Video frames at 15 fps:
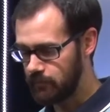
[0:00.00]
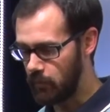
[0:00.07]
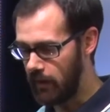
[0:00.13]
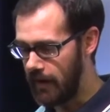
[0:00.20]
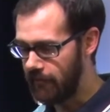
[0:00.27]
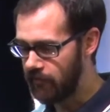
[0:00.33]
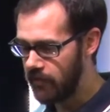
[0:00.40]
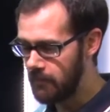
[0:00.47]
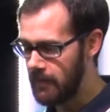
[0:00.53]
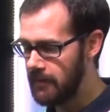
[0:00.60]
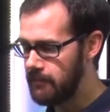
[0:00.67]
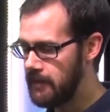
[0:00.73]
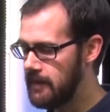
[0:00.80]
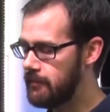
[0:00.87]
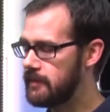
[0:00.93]
Whatever it
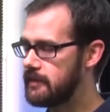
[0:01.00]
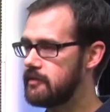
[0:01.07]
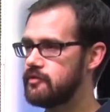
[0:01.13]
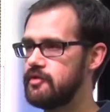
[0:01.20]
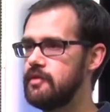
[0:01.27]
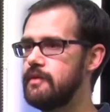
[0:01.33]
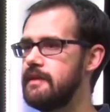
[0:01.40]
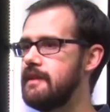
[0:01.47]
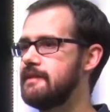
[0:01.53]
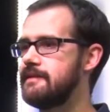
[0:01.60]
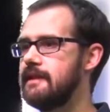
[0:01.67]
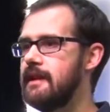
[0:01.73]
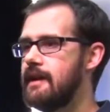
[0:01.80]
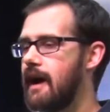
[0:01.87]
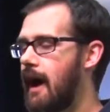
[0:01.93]
may be. But the truth
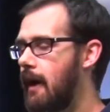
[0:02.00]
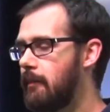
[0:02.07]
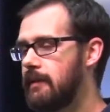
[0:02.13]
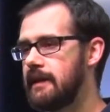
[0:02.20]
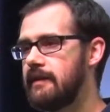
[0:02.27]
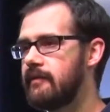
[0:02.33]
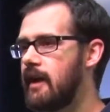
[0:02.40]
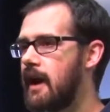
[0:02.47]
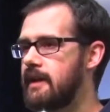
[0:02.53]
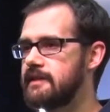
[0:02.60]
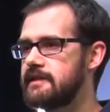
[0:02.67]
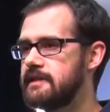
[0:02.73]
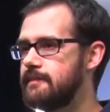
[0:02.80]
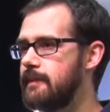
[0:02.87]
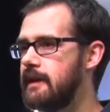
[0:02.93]
is, I believe God
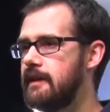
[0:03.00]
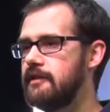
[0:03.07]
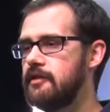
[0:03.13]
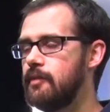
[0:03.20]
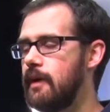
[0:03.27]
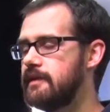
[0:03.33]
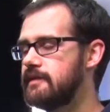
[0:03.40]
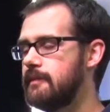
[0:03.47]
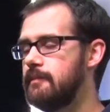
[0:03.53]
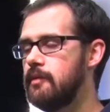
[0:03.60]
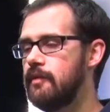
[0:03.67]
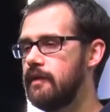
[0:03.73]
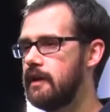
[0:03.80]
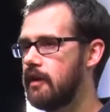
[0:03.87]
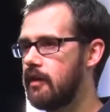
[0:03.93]
is speaking to us and
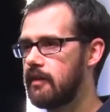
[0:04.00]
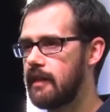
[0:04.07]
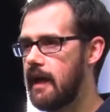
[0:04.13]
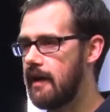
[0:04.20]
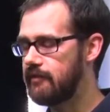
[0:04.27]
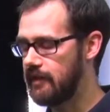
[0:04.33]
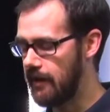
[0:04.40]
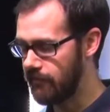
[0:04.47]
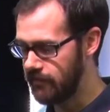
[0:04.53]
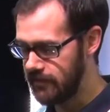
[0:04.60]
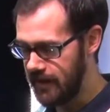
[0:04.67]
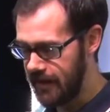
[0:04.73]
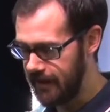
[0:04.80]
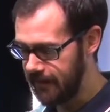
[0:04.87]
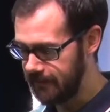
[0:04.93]
moving in our lives every
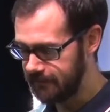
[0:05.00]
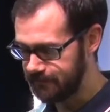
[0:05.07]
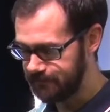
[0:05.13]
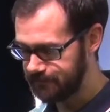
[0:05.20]
day.